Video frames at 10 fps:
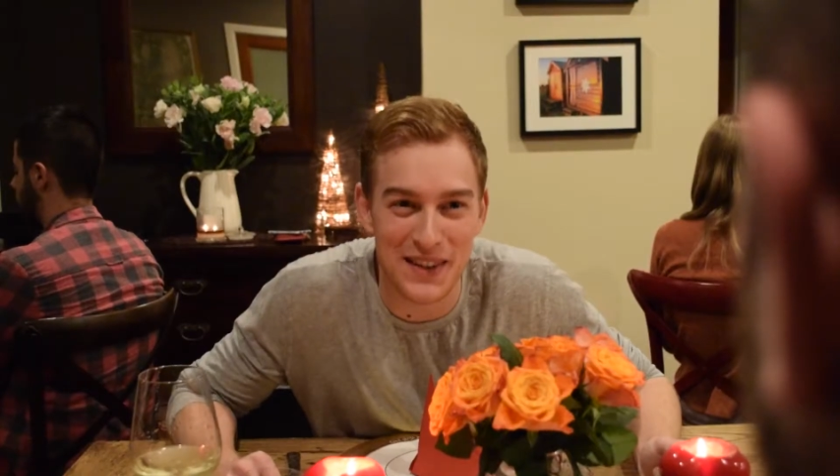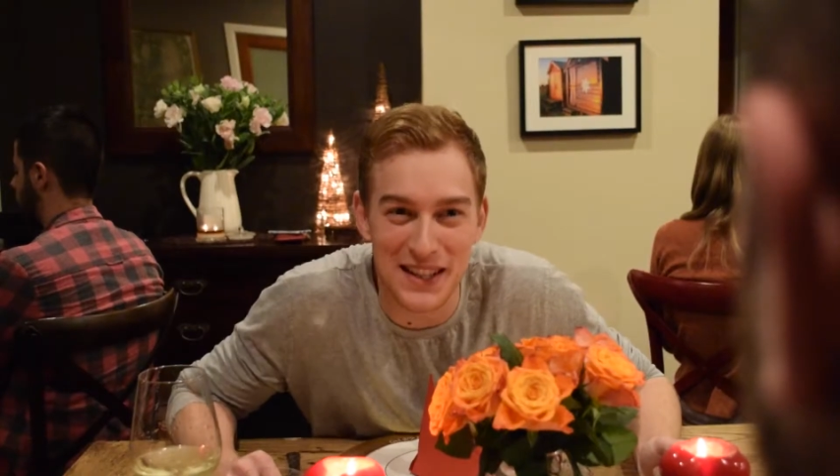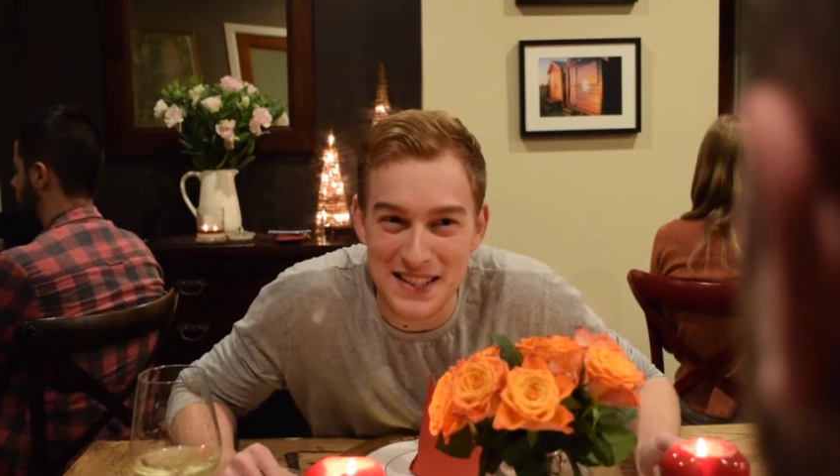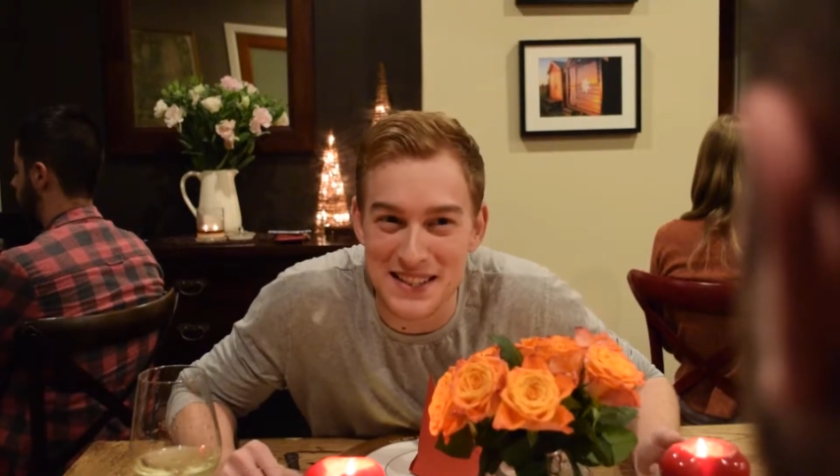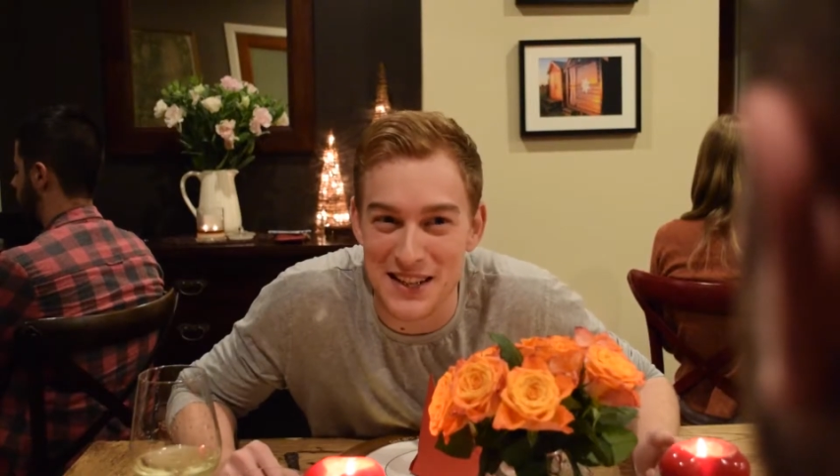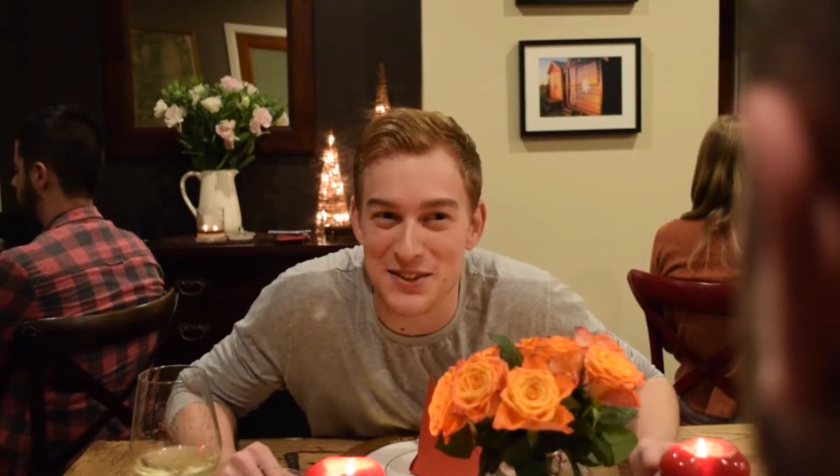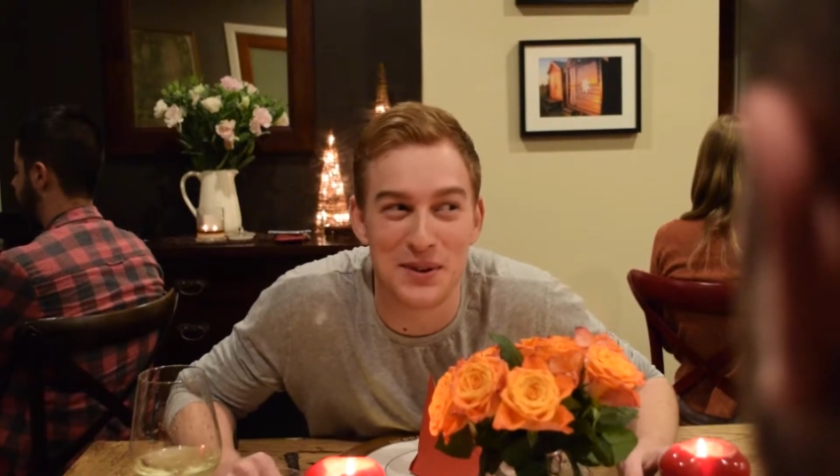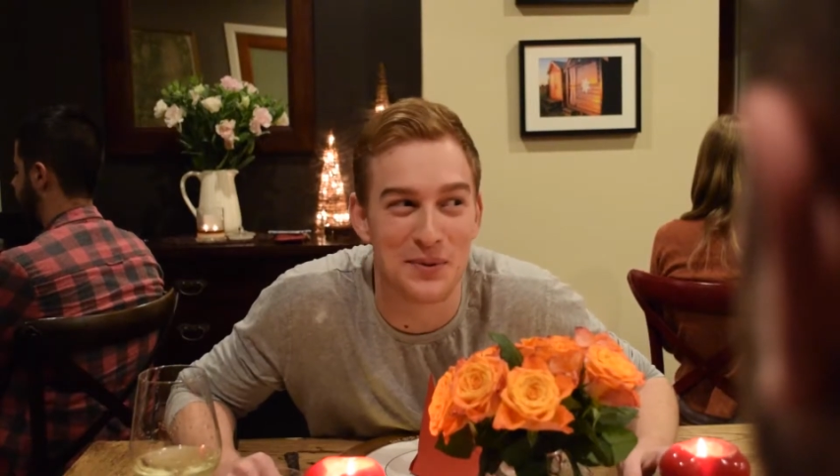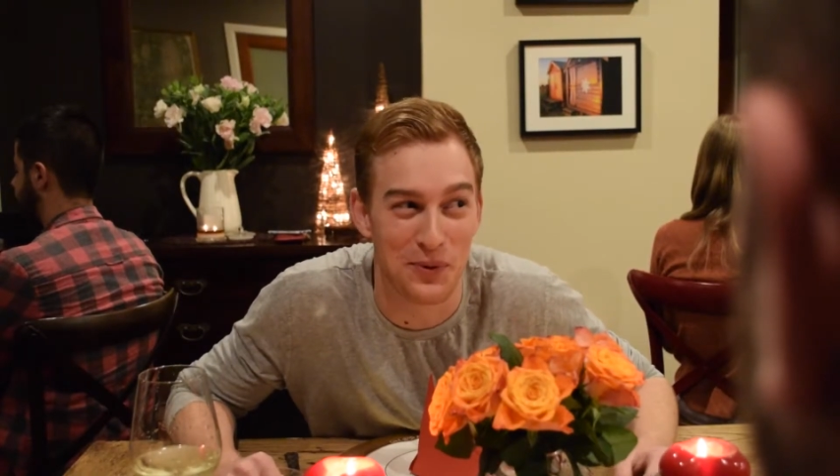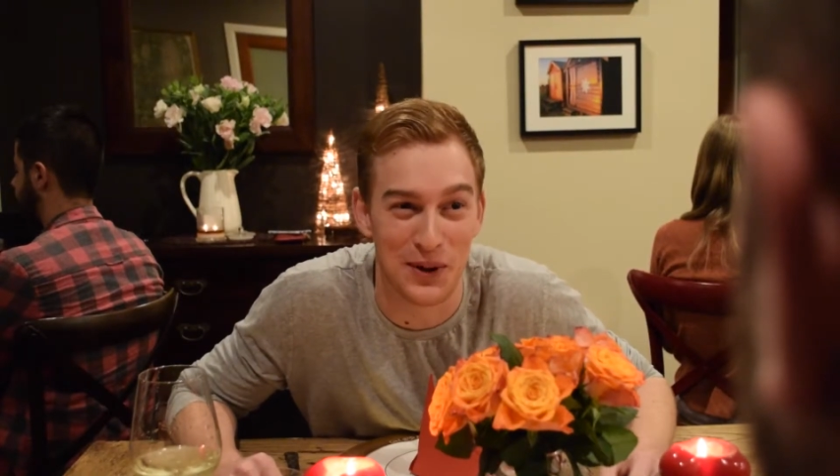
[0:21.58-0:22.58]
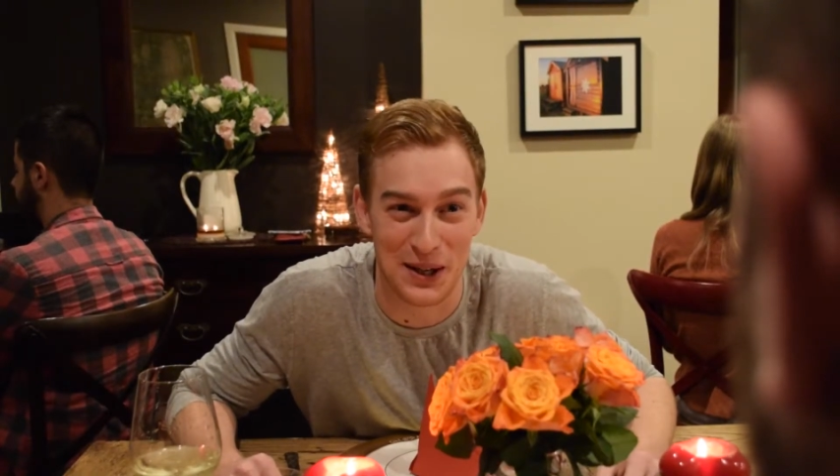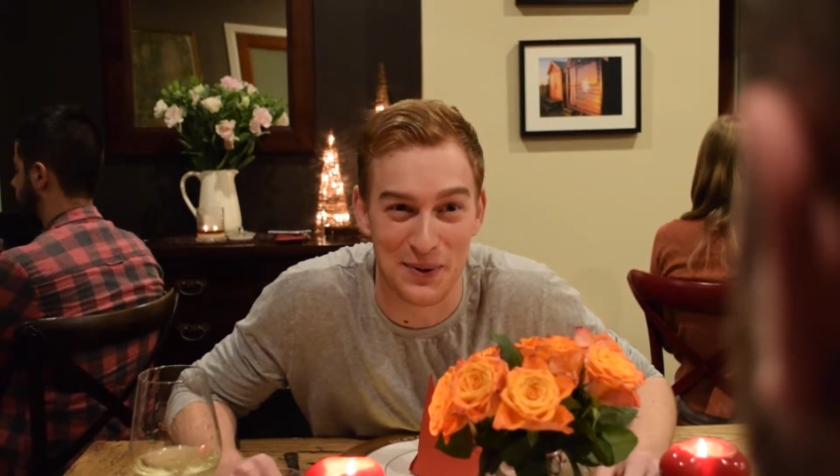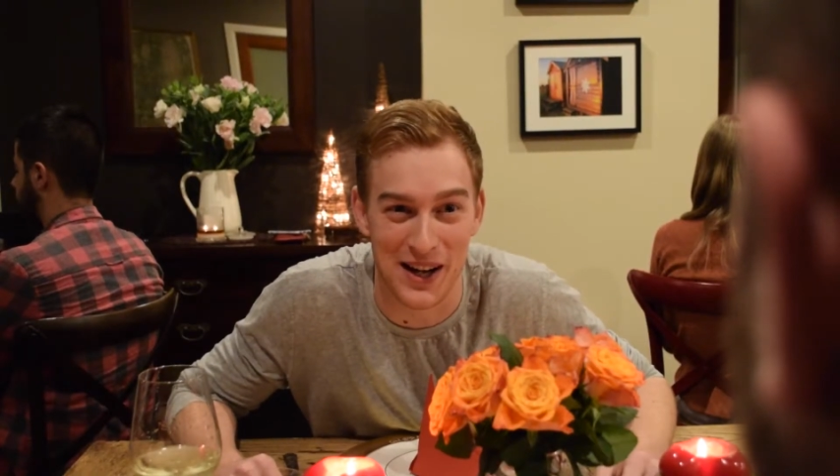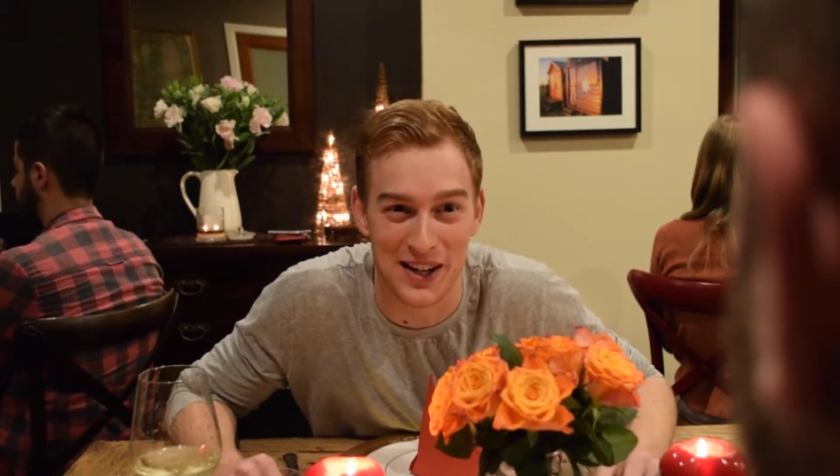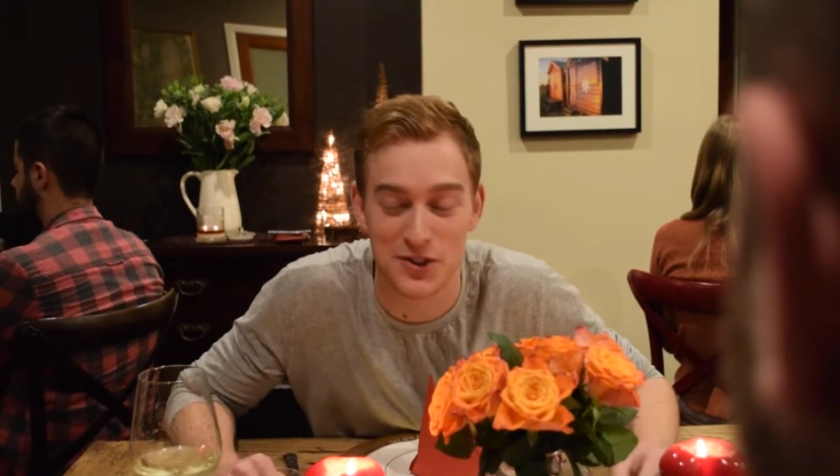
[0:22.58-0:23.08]
feel like this date's going really
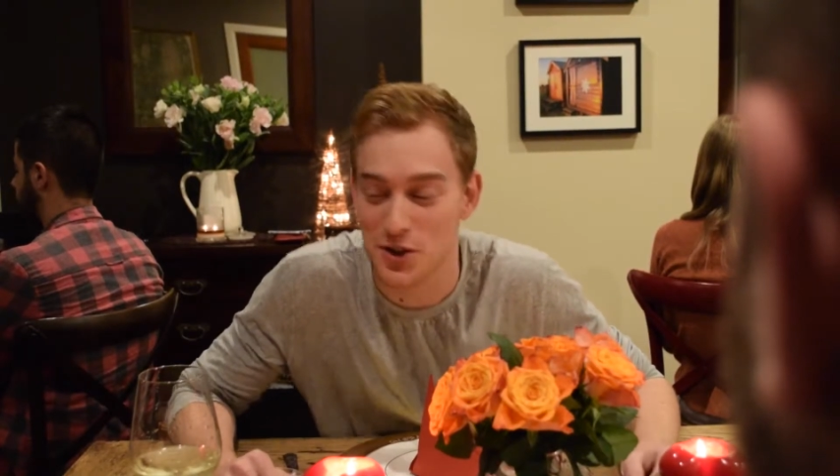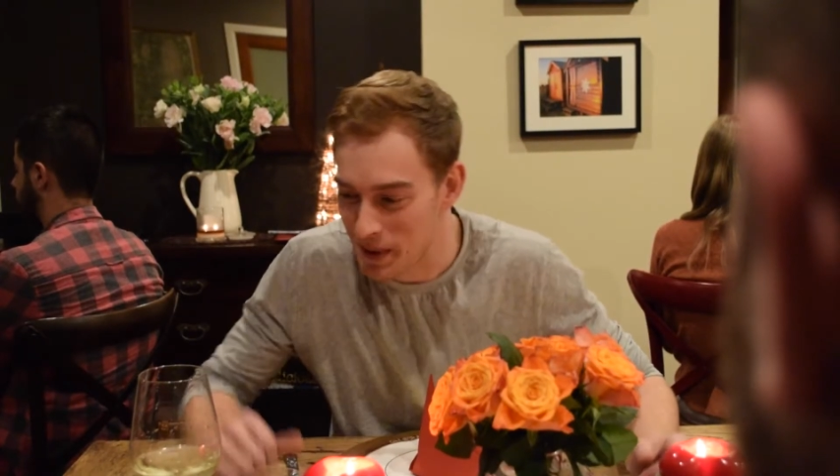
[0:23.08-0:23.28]
well.